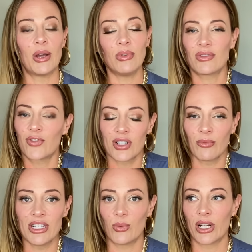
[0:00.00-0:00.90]
then for some
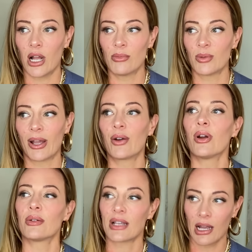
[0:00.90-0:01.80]
reason, when it comes to my
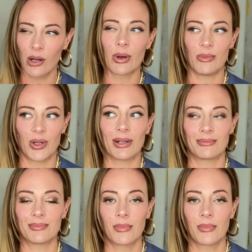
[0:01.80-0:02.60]
career, I was like, I know what I'm doing.